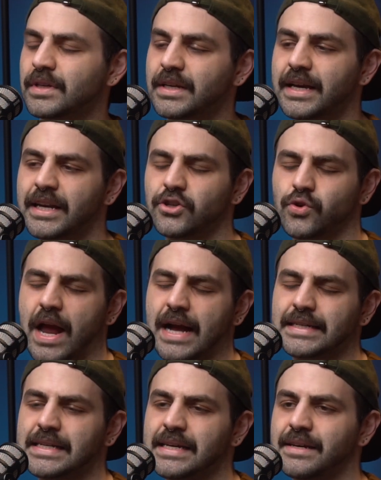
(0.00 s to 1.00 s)
get
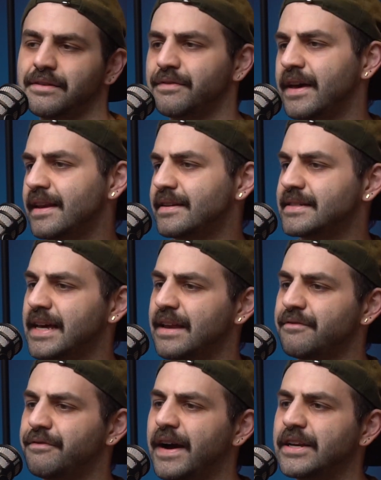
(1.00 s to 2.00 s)
attractive and
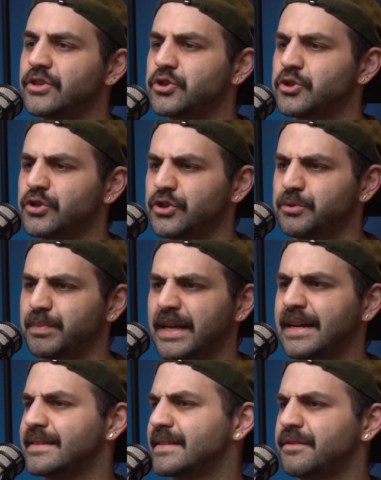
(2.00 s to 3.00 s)
and find your your
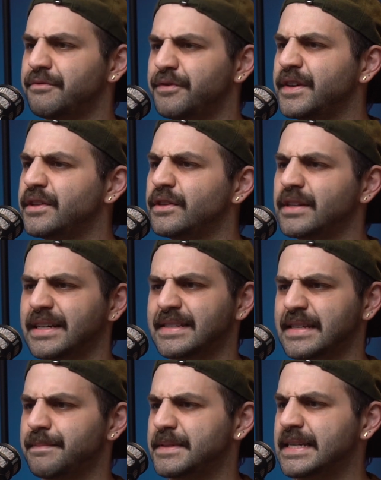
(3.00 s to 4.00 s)
place and feel
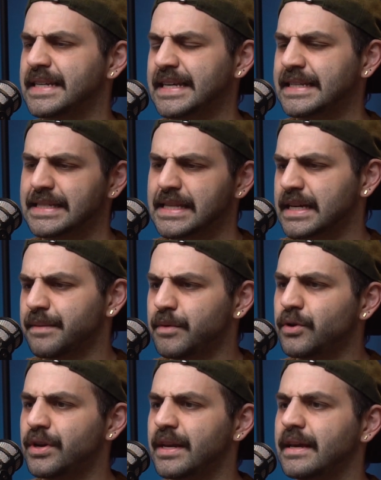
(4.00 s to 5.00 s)
accepted into the
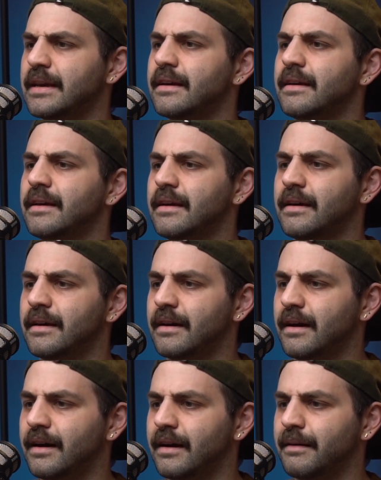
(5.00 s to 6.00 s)
community.
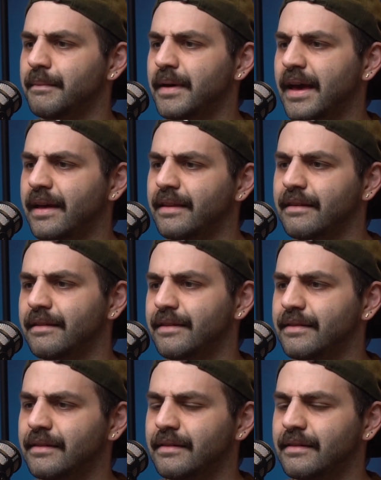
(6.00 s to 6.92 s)
Um, and